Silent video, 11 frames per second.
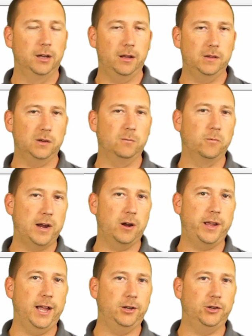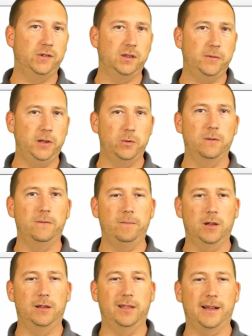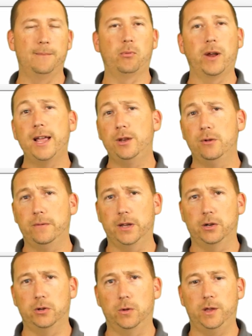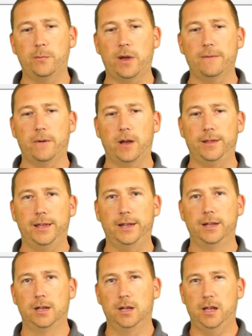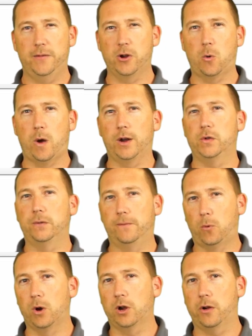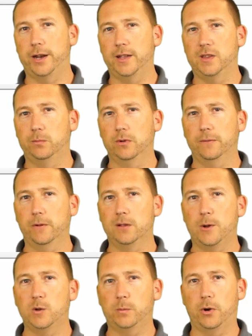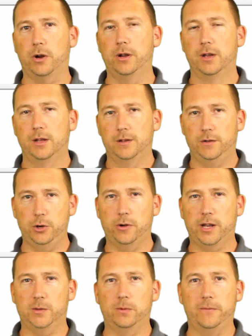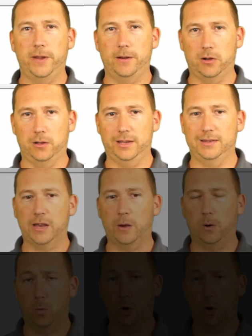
On some rare occasions, if you do a, uh, like a brand new vehicle, you might find that it requires four credits. But for the most part, two credits per vehicle is how it